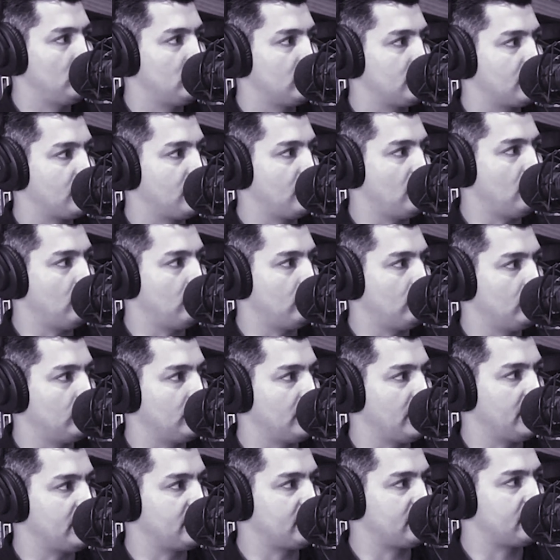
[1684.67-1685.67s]
You know,
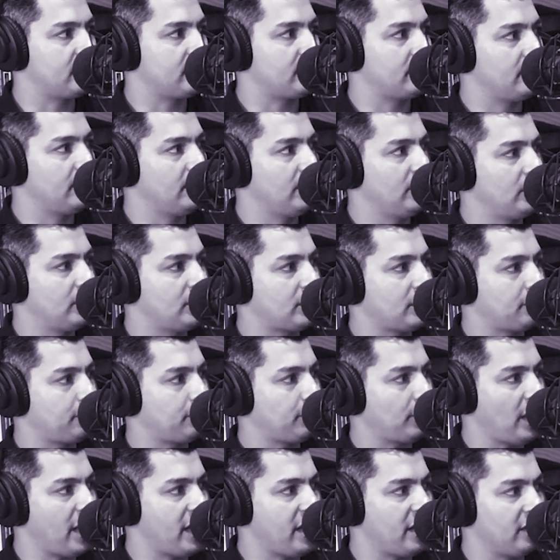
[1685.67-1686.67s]
it's
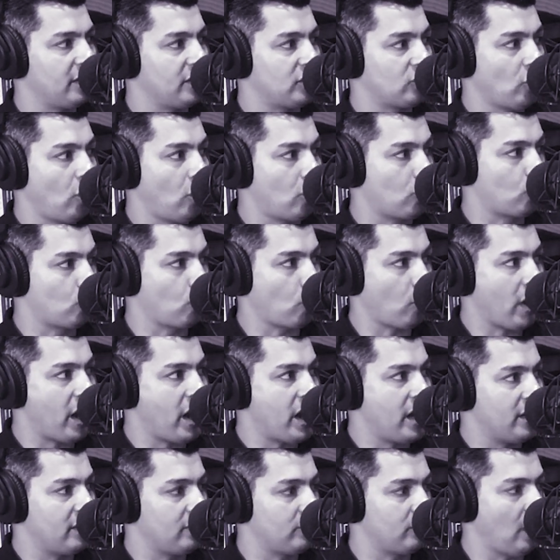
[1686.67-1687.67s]
playing. It's all
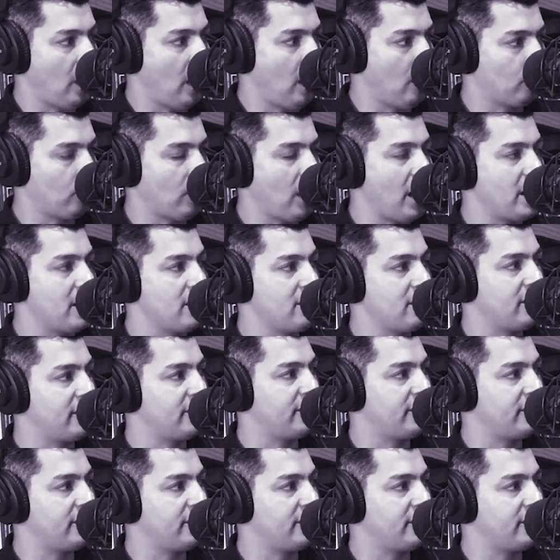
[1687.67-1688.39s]
gray, right into the